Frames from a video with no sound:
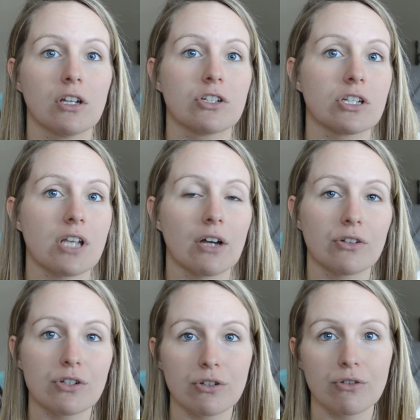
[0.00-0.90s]
just how to
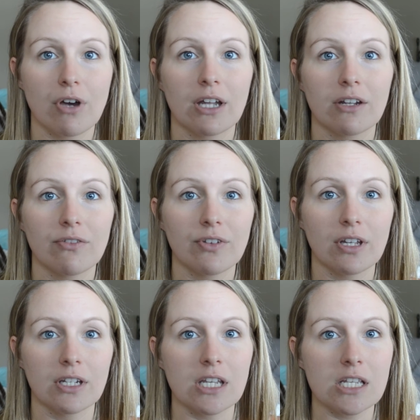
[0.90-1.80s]
do kind of
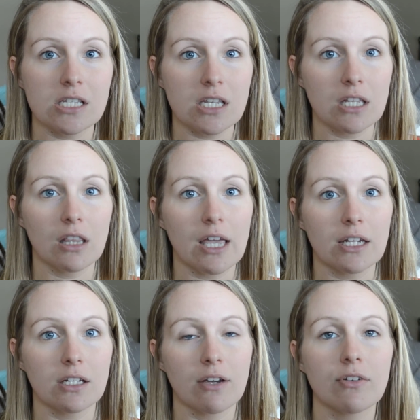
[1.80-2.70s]
an easy,
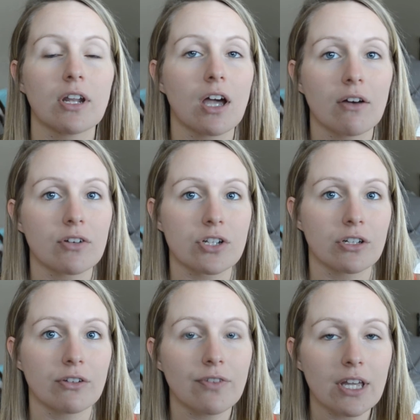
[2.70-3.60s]
light, everyday coverage on
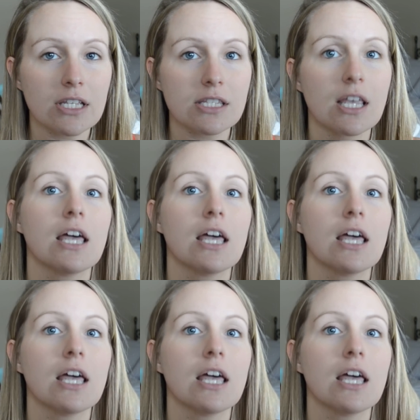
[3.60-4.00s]
your face